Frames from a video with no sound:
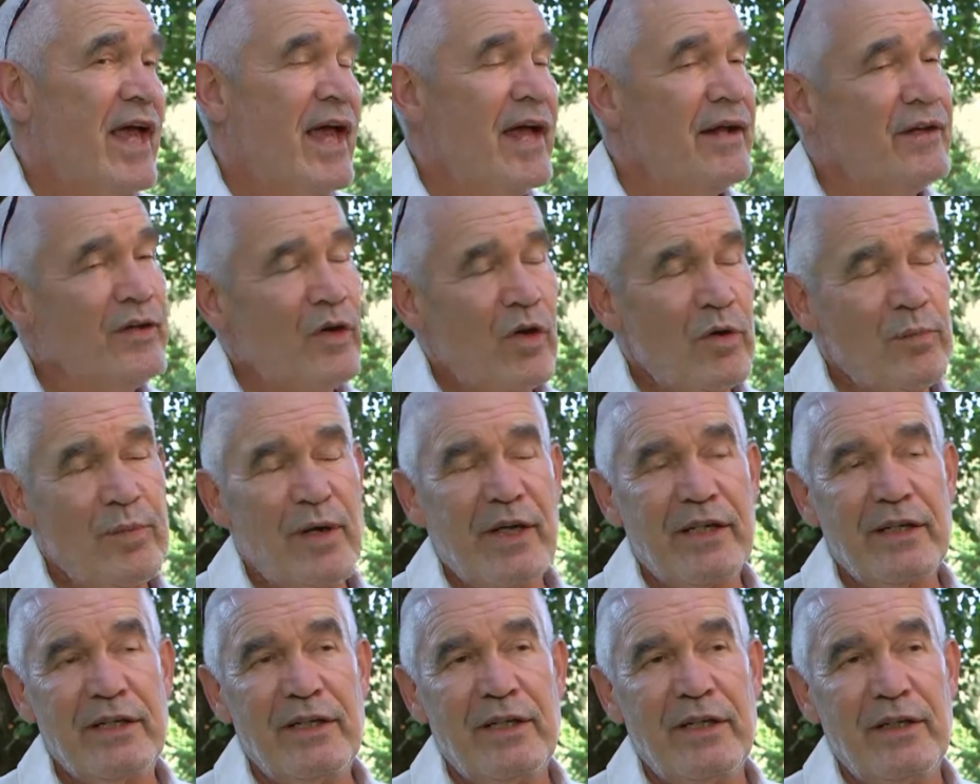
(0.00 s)
And
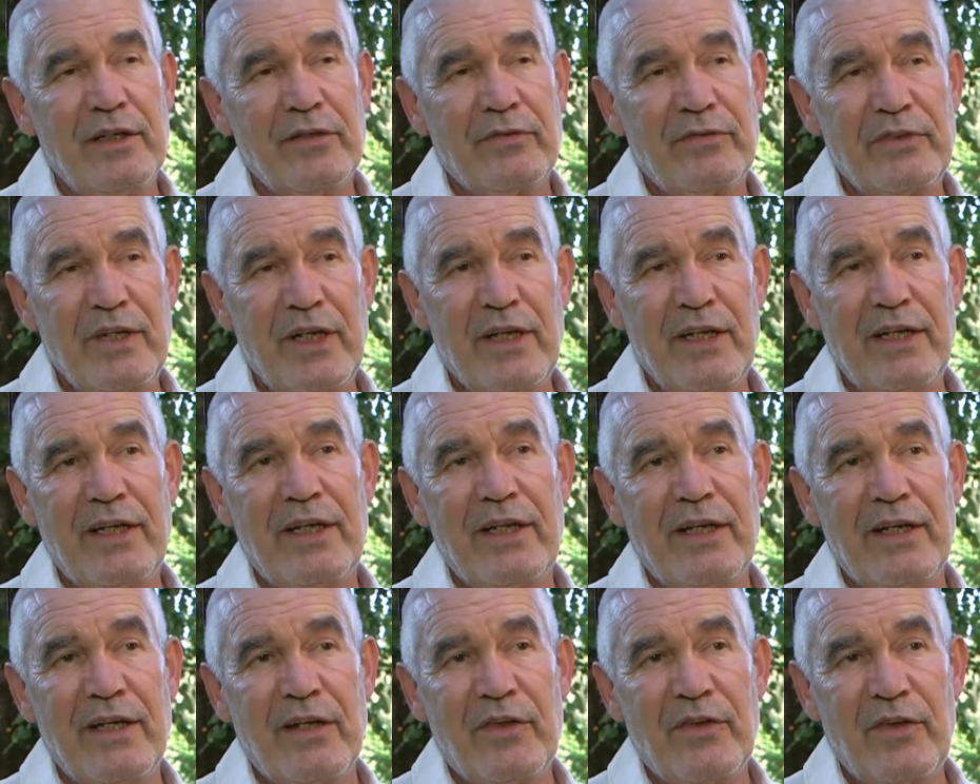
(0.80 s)
nobody
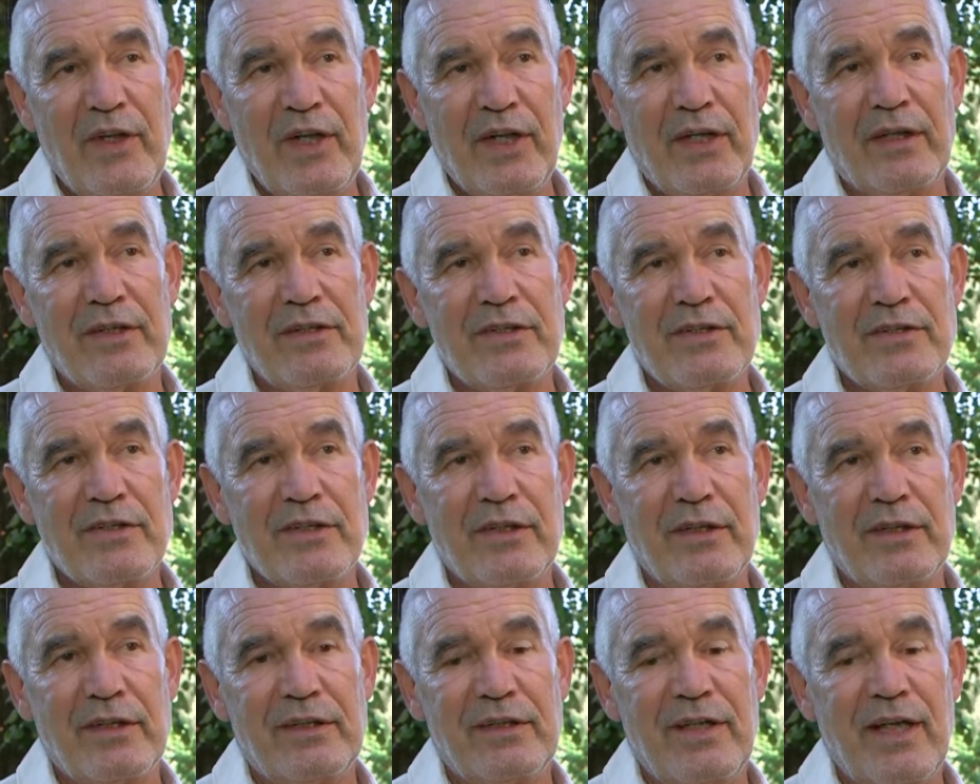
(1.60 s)
really thinks
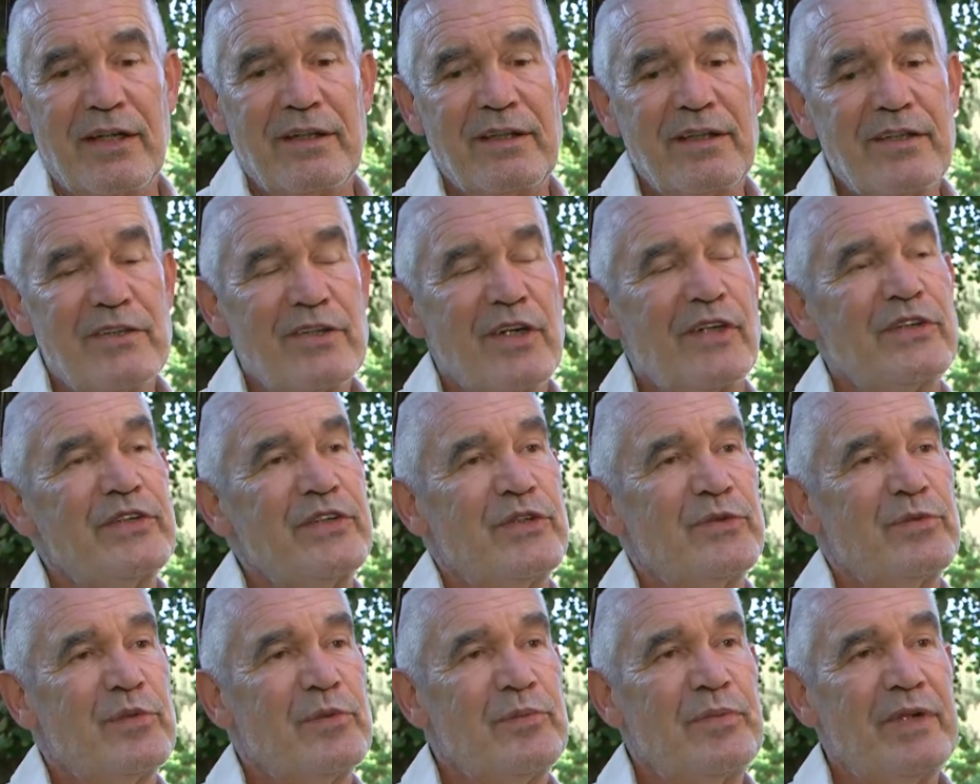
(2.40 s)
that these are
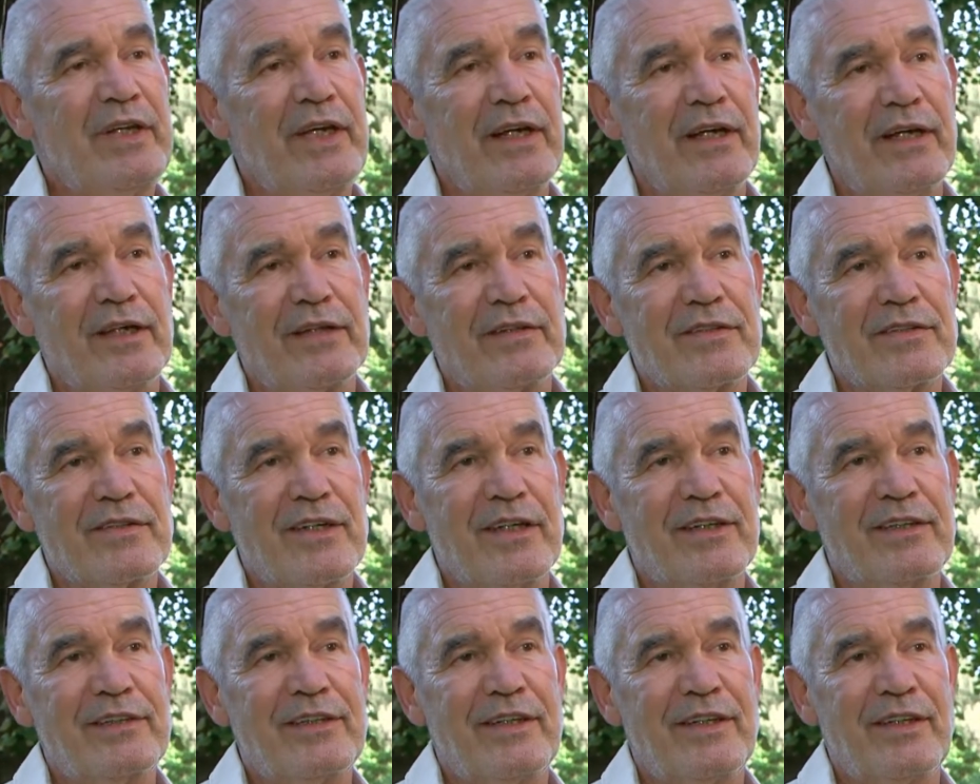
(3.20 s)
human beings
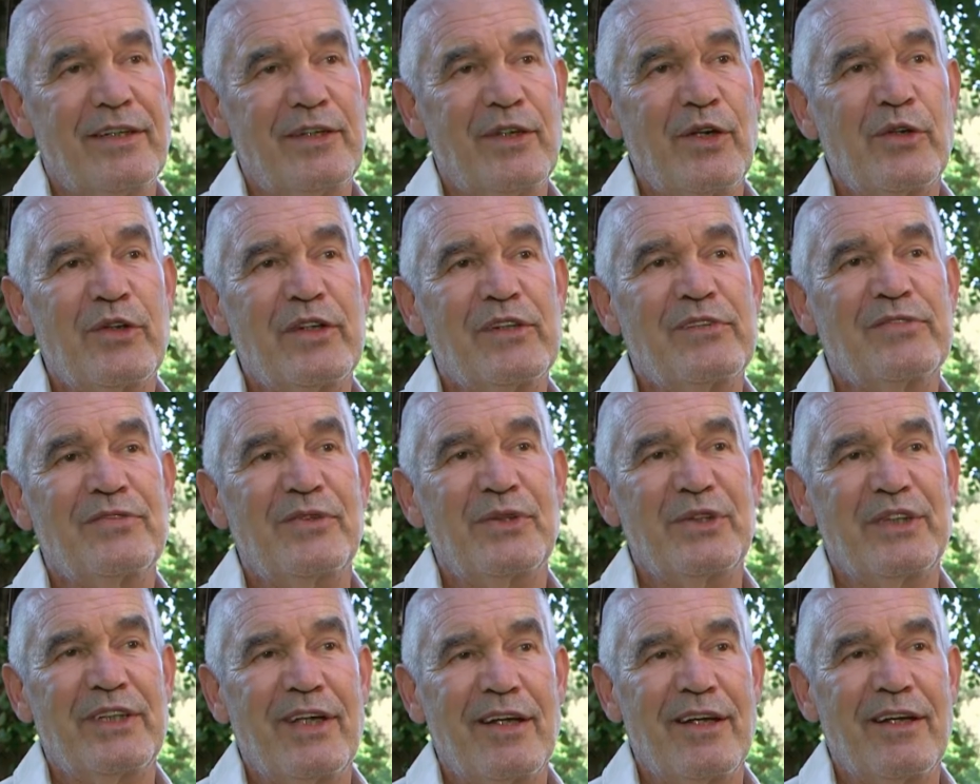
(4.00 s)
and they're looking
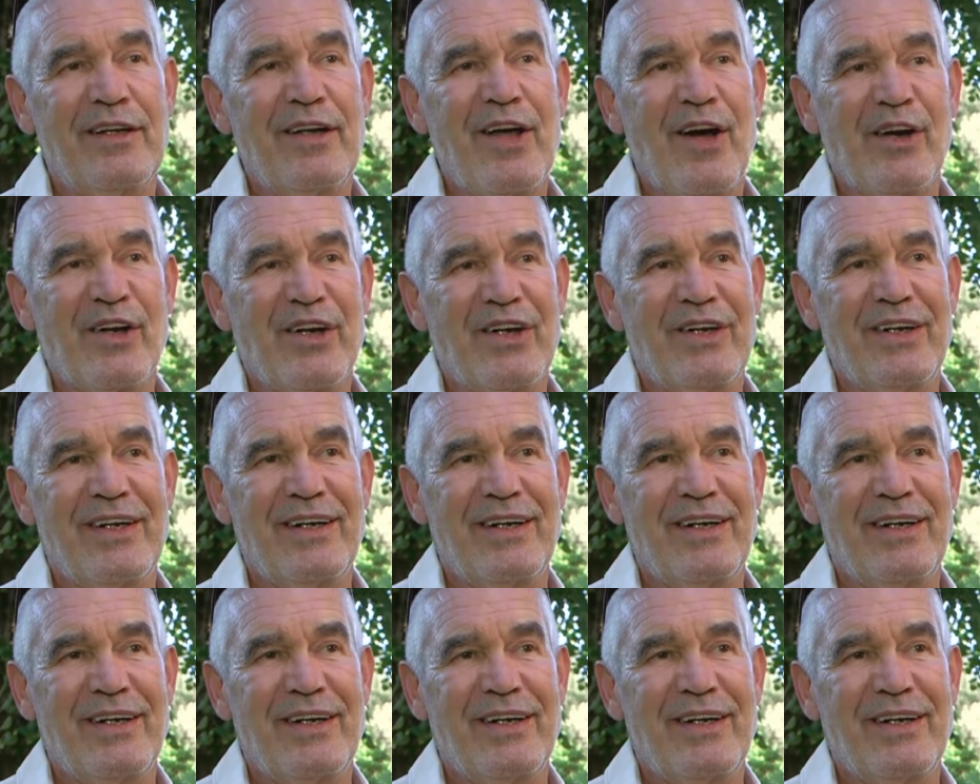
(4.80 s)
for their luck.